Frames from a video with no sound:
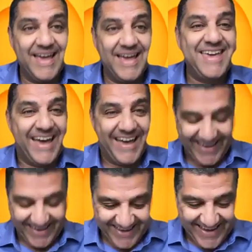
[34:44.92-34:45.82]
yeah.
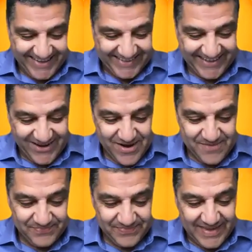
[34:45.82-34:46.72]
So
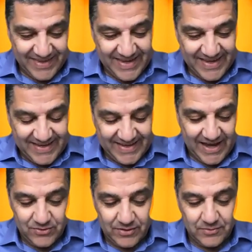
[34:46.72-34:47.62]
um, yeah,
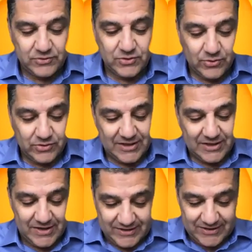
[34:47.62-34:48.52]
I'll, I'll, talk
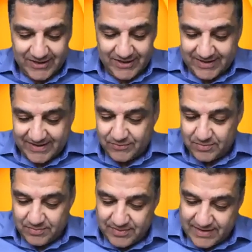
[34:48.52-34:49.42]
slowly so you can have a
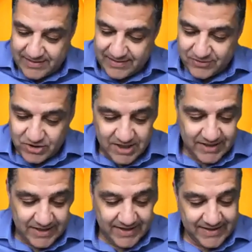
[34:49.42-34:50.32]
have a chug.
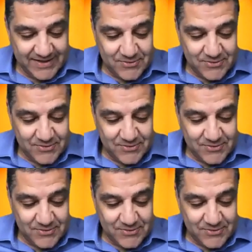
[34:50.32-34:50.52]
Yeah. Oh, we're good.